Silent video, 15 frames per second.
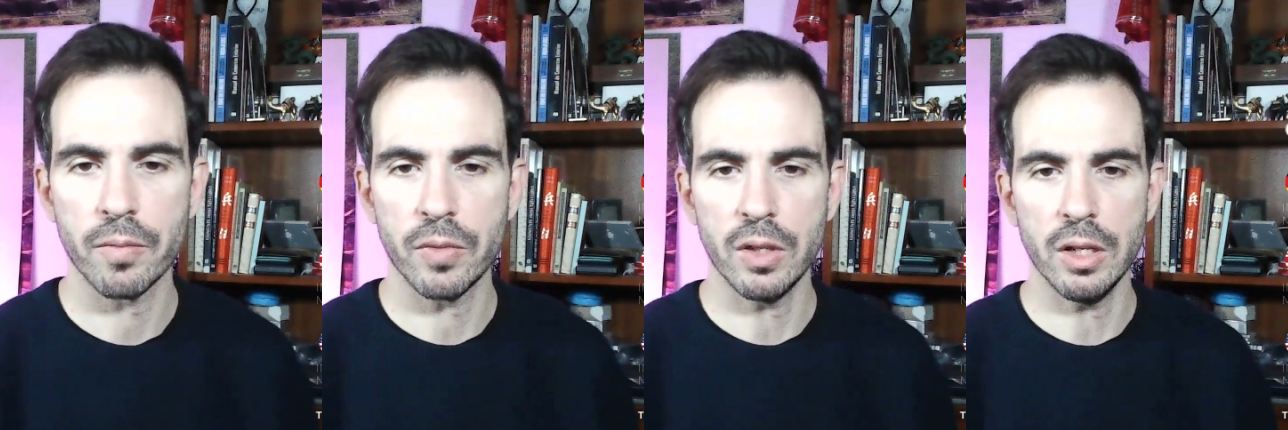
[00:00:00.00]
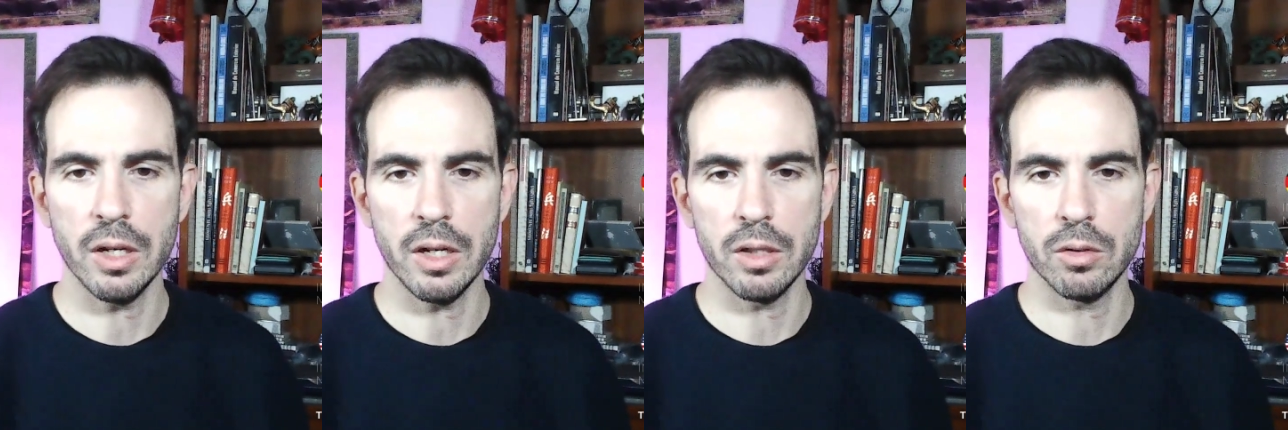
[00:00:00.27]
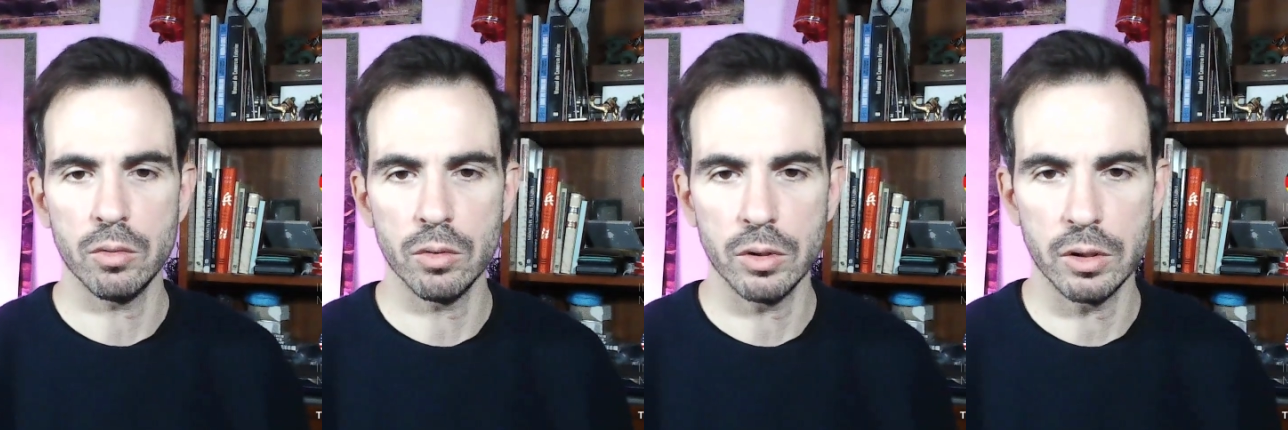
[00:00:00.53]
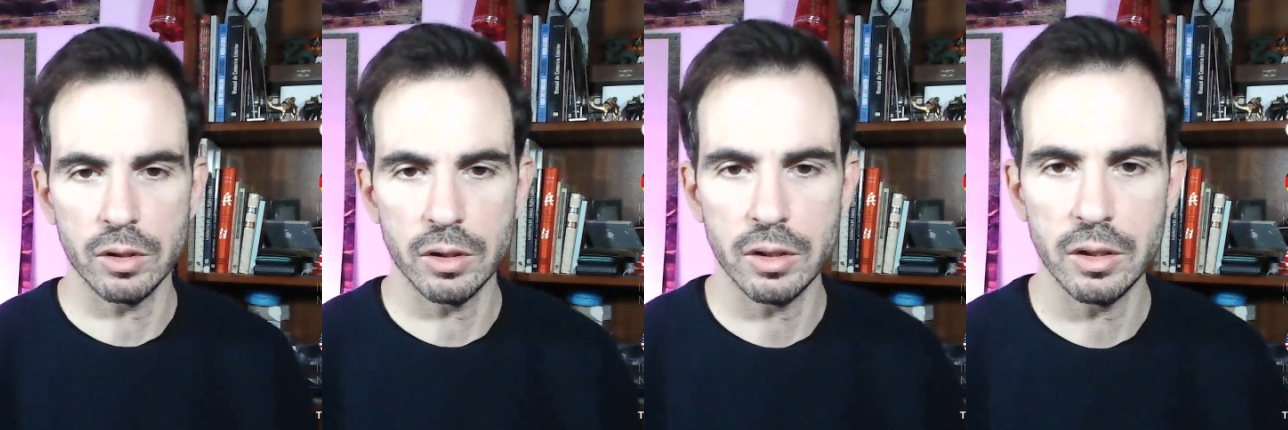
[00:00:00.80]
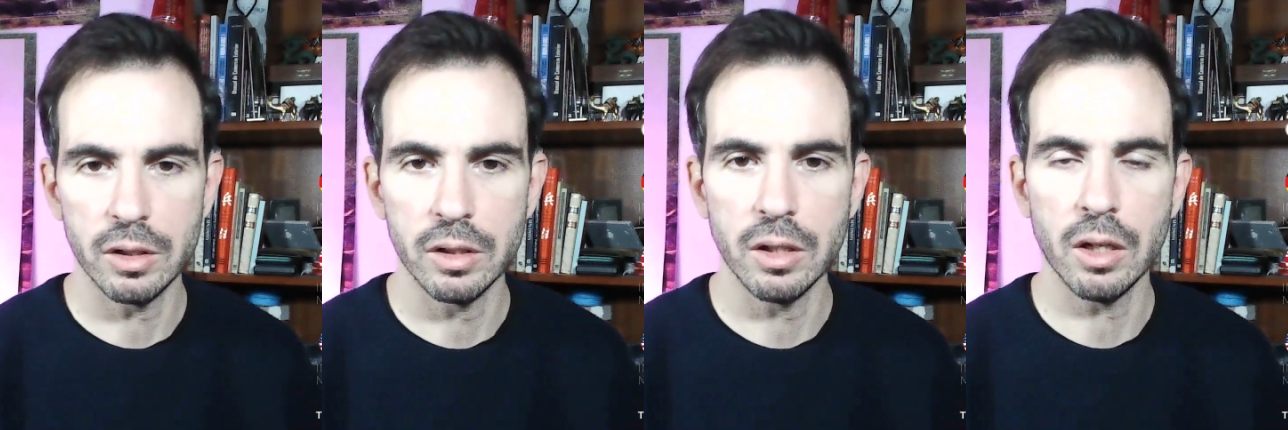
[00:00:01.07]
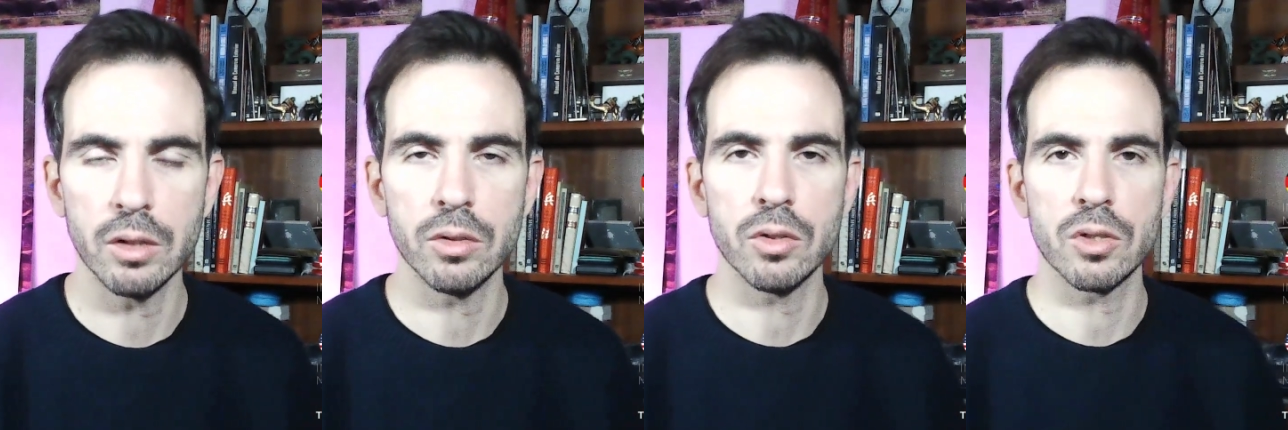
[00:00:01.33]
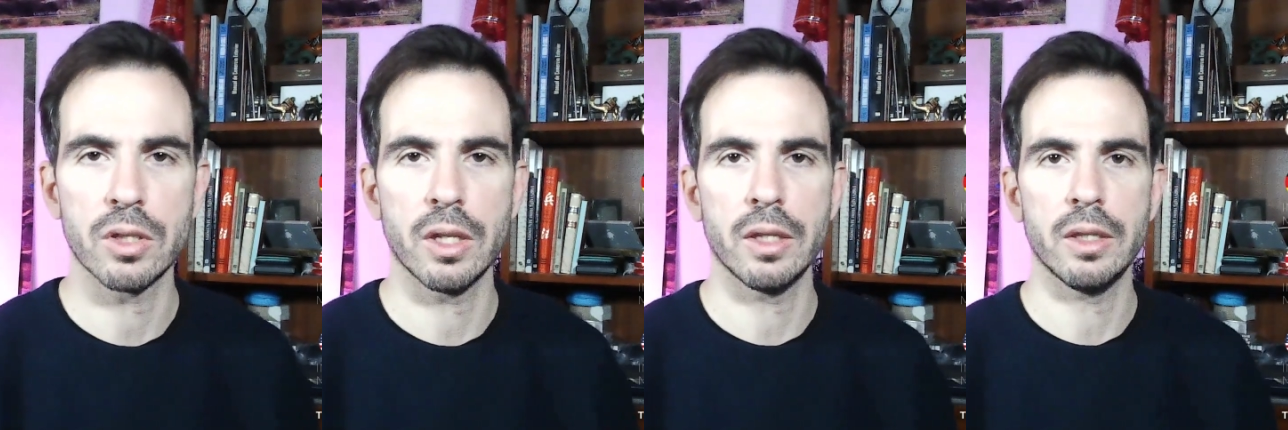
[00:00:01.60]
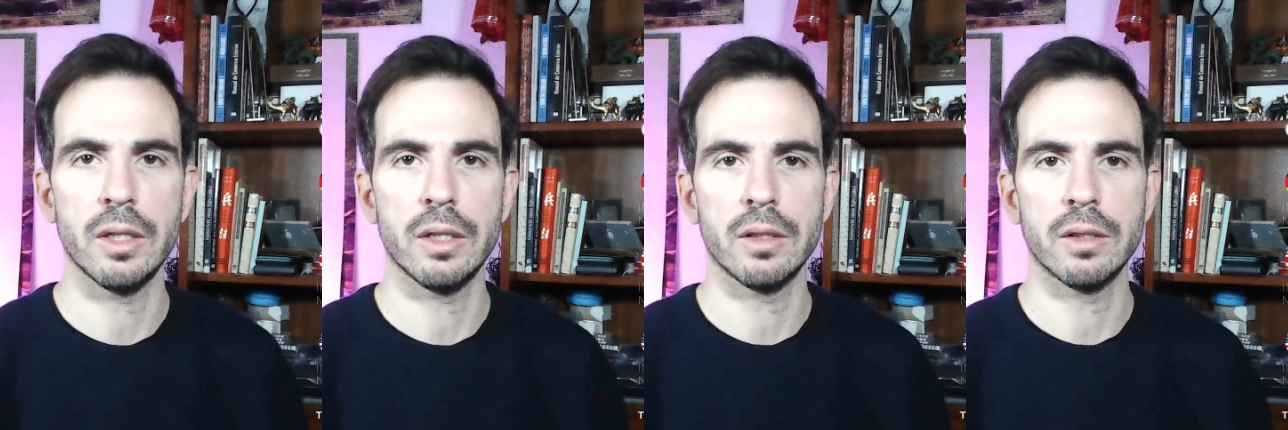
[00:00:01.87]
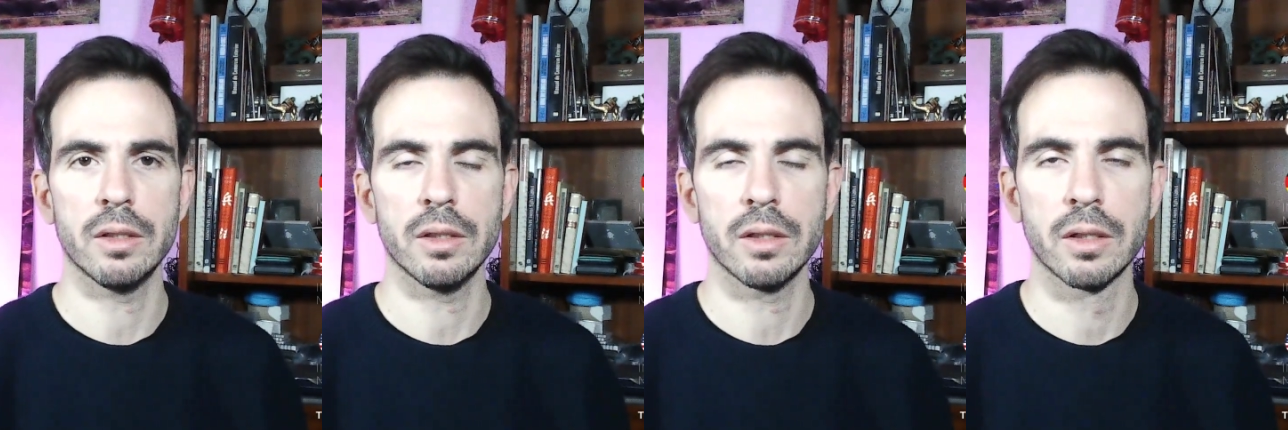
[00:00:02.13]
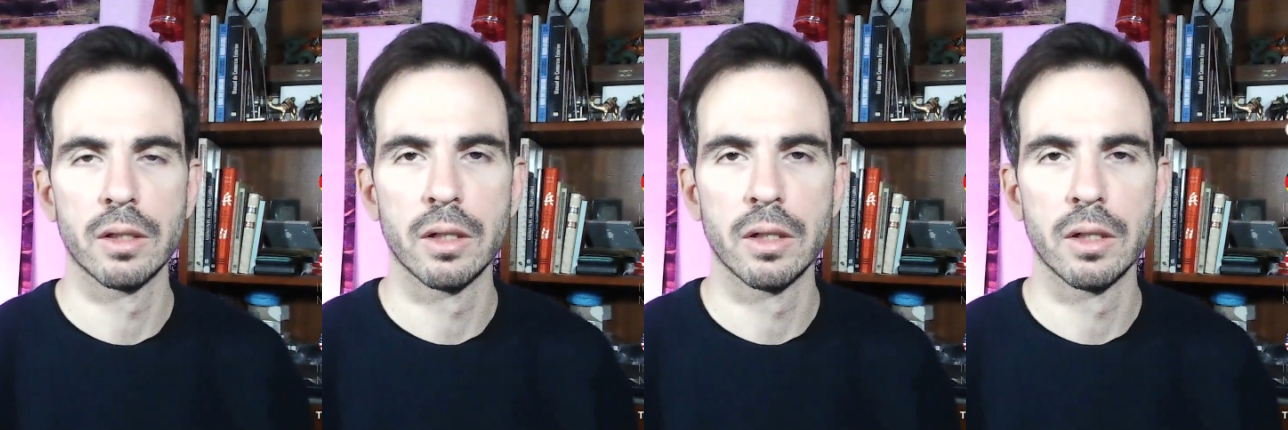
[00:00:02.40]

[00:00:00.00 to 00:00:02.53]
I do understand that